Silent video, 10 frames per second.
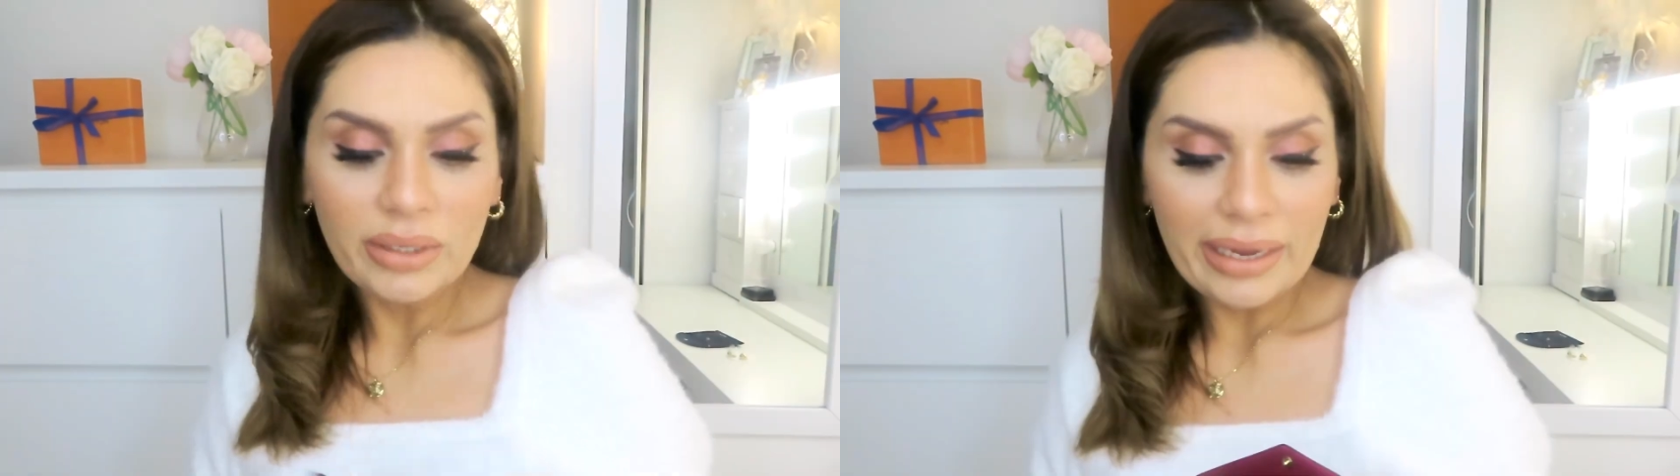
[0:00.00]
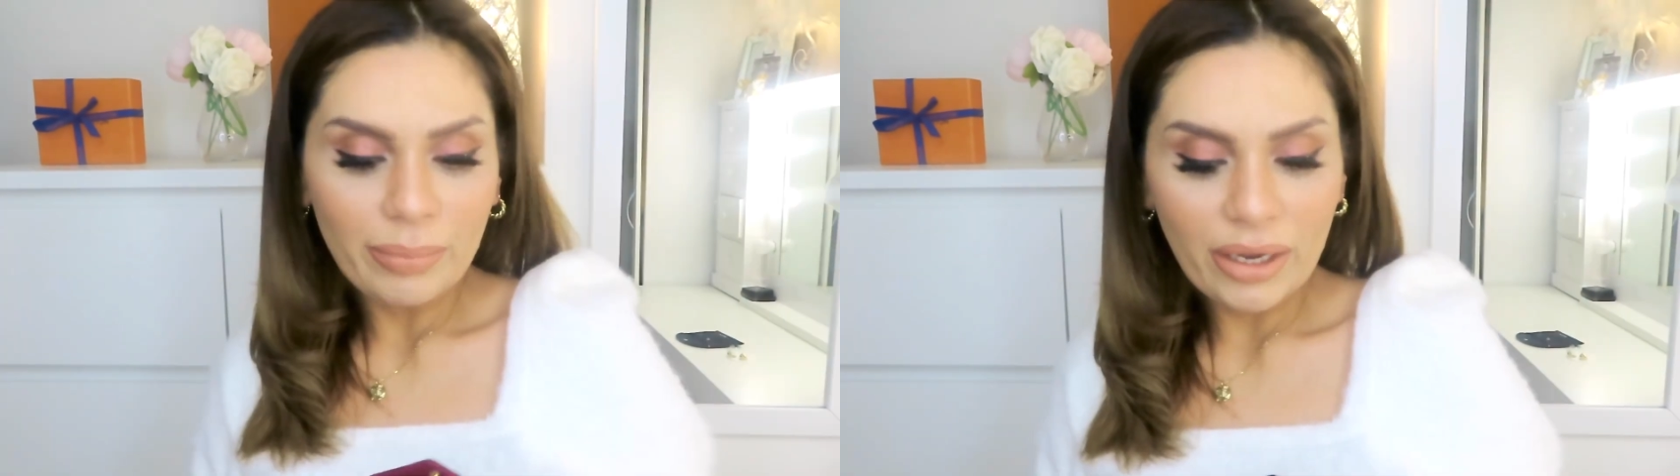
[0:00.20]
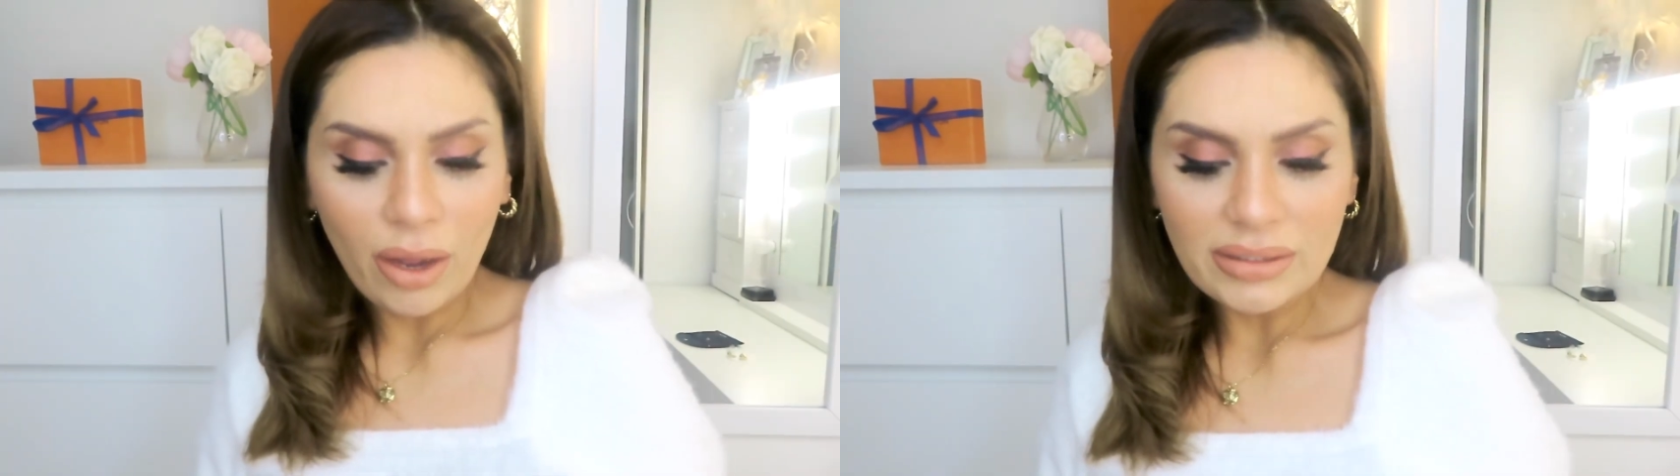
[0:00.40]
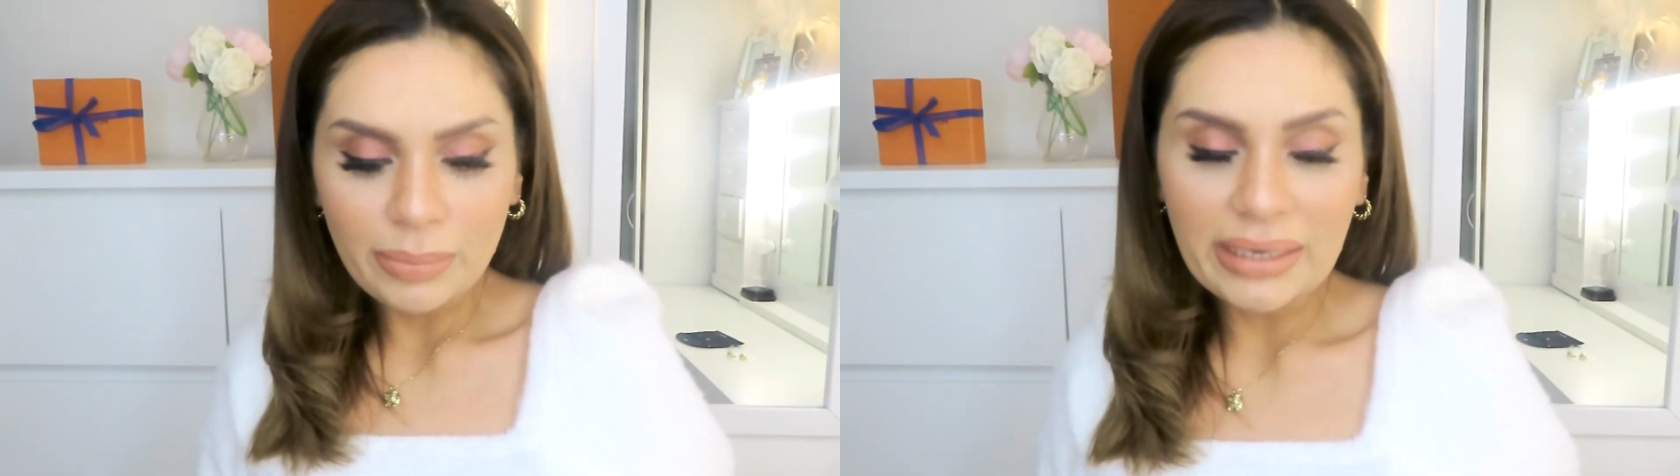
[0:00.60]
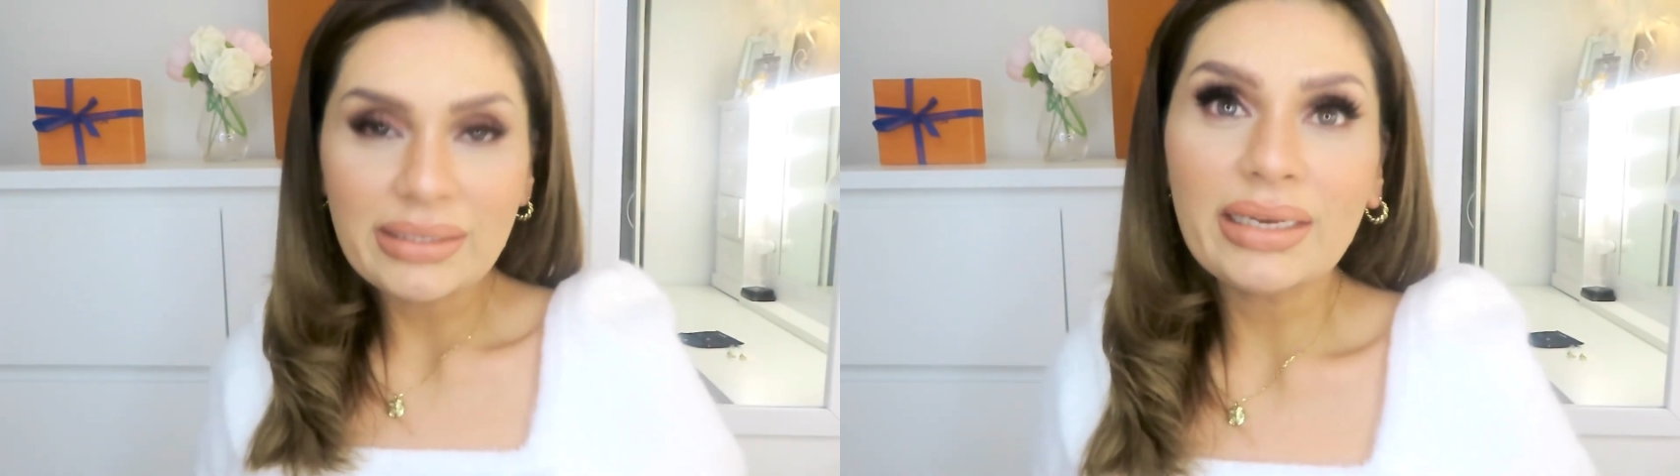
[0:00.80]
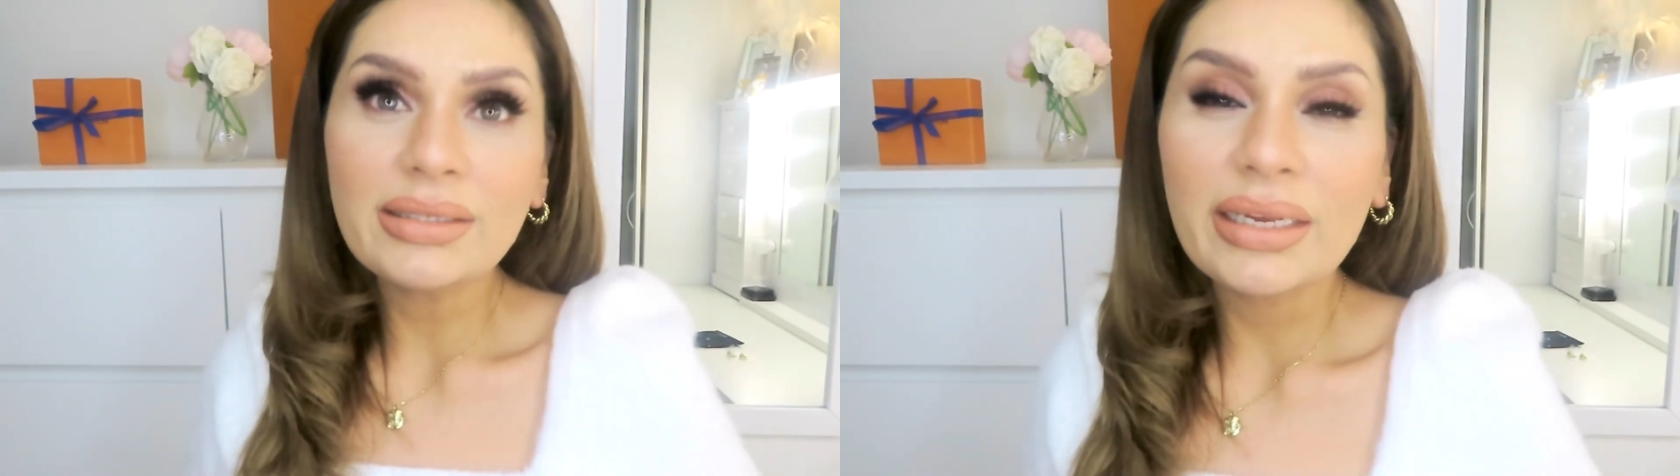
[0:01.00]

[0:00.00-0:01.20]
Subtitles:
like my cosmetics,